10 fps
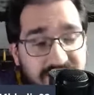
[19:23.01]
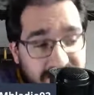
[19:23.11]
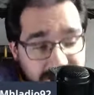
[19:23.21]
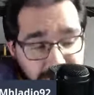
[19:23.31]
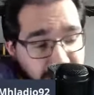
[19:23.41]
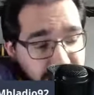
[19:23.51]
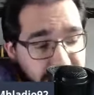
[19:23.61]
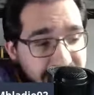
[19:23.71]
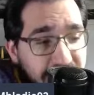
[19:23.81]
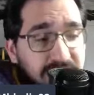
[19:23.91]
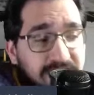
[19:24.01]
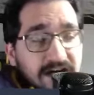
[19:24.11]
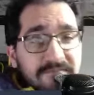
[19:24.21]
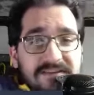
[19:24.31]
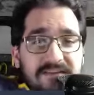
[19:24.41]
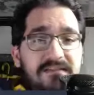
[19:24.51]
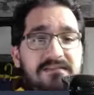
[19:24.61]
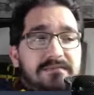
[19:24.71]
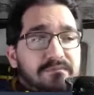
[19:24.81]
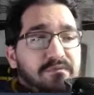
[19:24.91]
And then you have Rhea coming
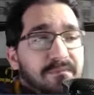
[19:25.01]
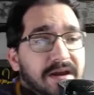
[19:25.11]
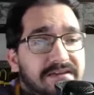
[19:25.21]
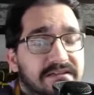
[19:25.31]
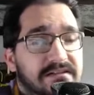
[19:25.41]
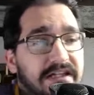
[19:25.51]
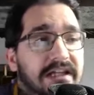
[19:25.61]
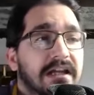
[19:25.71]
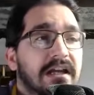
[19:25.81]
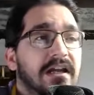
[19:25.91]
for basically.